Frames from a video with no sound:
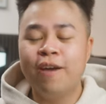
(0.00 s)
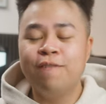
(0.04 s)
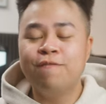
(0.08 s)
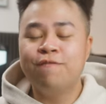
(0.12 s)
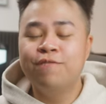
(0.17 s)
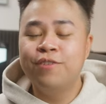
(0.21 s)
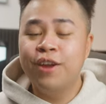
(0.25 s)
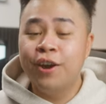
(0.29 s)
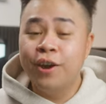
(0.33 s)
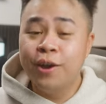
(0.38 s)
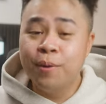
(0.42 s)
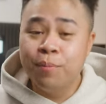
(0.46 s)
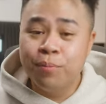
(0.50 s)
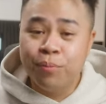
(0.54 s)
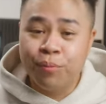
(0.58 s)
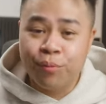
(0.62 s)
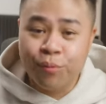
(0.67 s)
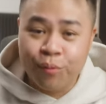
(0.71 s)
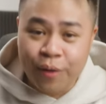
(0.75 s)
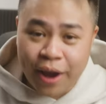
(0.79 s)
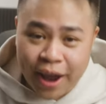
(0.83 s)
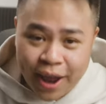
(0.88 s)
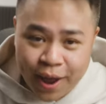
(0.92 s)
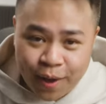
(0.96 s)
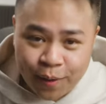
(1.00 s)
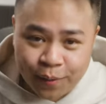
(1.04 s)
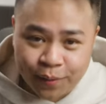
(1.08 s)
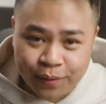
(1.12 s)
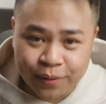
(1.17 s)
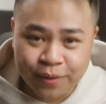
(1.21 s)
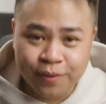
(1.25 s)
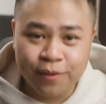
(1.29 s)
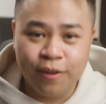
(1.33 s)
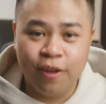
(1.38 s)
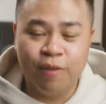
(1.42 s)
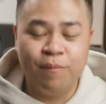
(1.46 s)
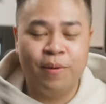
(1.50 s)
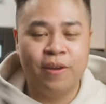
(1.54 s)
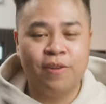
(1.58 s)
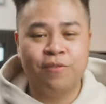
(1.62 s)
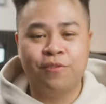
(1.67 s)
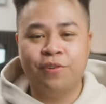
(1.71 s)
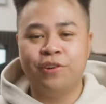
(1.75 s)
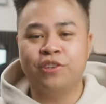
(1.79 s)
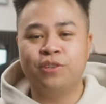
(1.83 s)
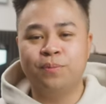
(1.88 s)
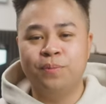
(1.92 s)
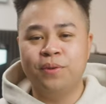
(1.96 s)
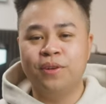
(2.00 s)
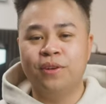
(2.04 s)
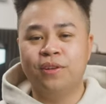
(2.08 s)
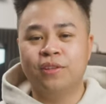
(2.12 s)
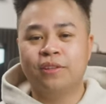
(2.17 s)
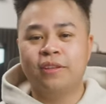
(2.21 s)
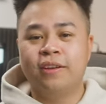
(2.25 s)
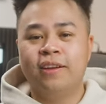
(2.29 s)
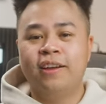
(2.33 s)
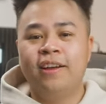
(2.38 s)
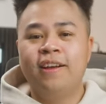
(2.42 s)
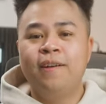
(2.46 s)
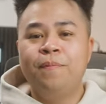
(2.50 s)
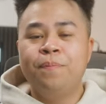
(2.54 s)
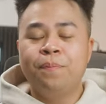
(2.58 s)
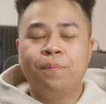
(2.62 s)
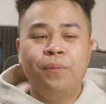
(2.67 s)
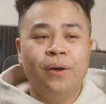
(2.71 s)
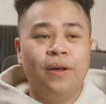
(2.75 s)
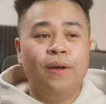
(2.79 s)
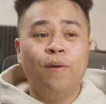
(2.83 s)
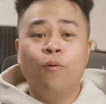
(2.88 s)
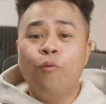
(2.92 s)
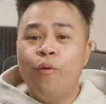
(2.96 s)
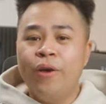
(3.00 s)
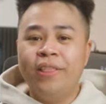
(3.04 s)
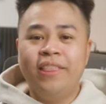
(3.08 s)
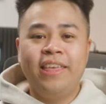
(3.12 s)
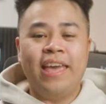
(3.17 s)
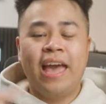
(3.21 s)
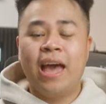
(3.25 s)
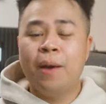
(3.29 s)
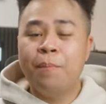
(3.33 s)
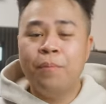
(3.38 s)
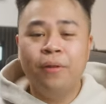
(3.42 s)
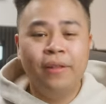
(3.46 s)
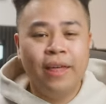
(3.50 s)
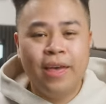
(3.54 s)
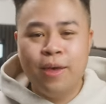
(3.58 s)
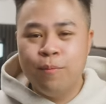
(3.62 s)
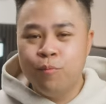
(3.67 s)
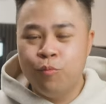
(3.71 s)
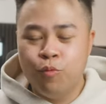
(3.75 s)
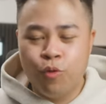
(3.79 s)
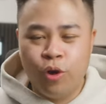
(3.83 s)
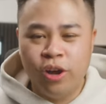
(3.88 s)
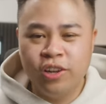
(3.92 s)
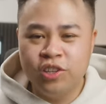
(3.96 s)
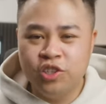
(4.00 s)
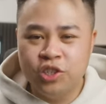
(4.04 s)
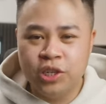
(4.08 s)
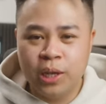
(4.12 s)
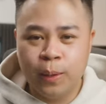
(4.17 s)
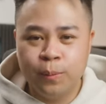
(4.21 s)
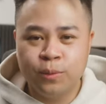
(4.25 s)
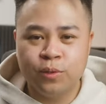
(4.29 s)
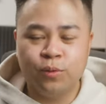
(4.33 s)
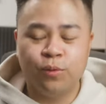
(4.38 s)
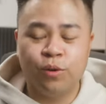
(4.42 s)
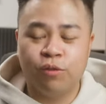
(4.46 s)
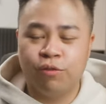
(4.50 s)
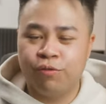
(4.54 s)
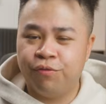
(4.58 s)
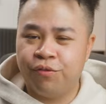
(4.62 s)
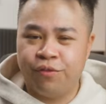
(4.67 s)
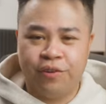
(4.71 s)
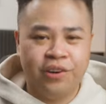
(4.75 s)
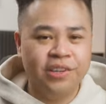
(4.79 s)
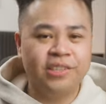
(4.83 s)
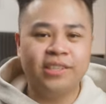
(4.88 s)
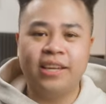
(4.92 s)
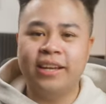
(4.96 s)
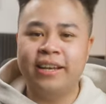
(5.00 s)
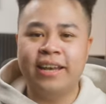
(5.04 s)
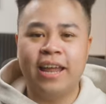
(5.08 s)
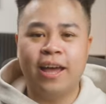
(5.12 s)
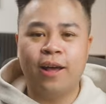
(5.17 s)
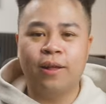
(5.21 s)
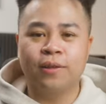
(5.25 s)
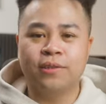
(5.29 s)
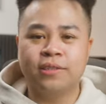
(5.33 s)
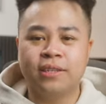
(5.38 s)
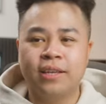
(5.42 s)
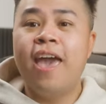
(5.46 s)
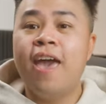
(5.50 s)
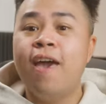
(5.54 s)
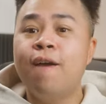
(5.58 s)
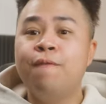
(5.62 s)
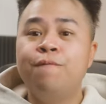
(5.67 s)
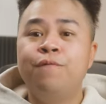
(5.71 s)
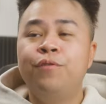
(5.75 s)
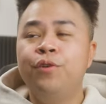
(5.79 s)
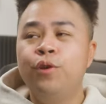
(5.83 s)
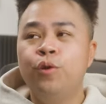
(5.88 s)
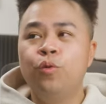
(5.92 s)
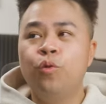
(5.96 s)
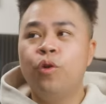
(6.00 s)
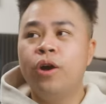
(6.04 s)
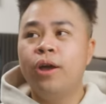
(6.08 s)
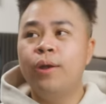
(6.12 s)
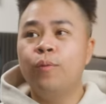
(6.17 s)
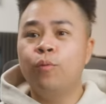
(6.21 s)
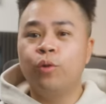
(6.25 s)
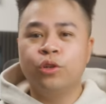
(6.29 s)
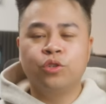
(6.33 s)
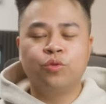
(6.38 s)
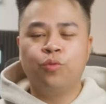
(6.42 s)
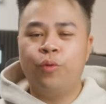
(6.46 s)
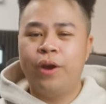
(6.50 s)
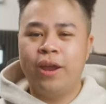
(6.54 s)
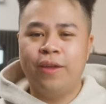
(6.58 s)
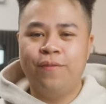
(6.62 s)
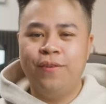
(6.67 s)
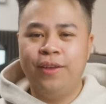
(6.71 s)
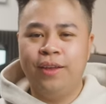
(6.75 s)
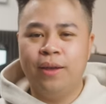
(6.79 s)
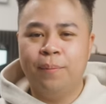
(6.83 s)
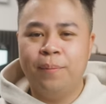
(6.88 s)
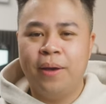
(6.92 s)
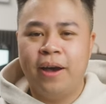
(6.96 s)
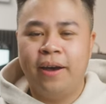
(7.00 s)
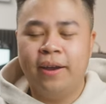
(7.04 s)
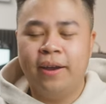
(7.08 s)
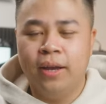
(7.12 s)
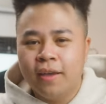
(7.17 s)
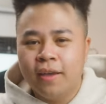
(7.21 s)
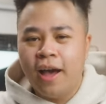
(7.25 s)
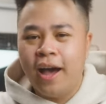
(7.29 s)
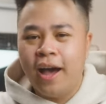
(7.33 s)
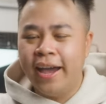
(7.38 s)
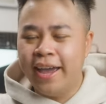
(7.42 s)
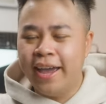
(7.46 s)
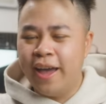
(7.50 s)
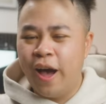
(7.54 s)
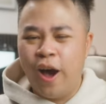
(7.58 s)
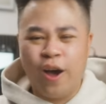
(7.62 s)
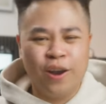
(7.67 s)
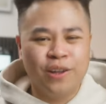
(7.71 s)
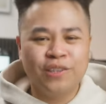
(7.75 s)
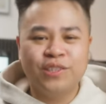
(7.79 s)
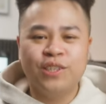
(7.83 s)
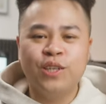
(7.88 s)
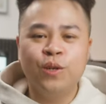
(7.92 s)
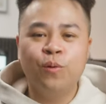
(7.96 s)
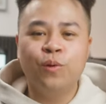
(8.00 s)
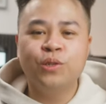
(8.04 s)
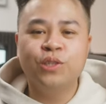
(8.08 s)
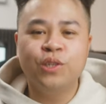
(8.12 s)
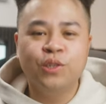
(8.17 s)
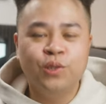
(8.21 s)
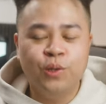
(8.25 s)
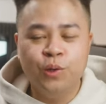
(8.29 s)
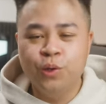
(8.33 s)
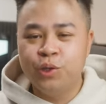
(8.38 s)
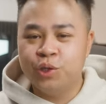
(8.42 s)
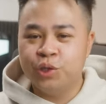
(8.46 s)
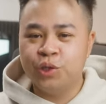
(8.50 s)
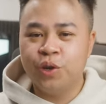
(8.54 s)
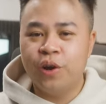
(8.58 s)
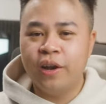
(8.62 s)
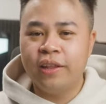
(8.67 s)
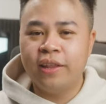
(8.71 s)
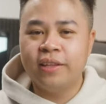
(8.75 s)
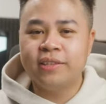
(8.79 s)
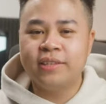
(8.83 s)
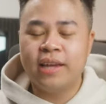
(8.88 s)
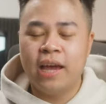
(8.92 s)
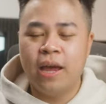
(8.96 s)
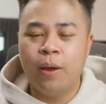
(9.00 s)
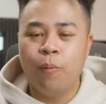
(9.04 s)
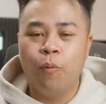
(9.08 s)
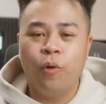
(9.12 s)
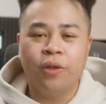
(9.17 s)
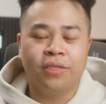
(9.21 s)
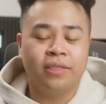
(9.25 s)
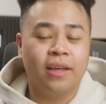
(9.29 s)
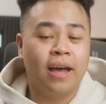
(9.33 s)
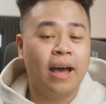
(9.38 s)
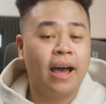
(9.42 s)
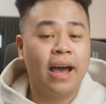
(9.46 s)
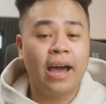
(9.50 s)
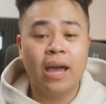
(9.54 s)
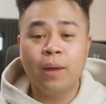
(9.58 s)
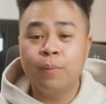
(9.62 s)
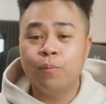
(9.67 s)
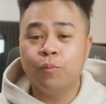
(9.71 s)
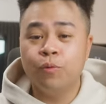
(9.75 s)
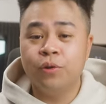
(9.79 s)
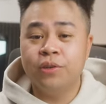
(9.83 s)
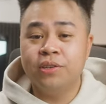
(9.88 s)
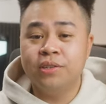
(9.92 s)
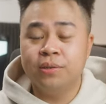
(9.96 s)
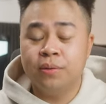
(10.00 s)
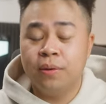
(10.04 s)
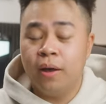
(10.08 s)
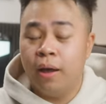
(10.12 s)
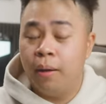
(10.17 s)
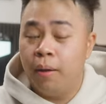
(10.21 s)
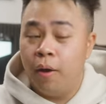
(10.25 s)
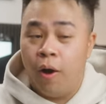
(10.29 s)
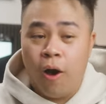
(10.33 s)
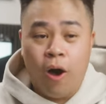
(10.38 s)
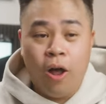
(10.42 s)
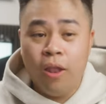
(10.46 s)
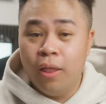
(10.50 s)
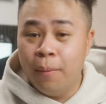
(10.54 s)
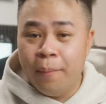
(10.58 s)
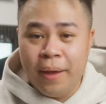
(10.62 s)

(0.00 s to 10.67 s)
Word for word: I'm very proud of my first build. But when the Apple M one chips were first announced, everyone was raving about it. I honestly wasn't too sure at the time what the hype was all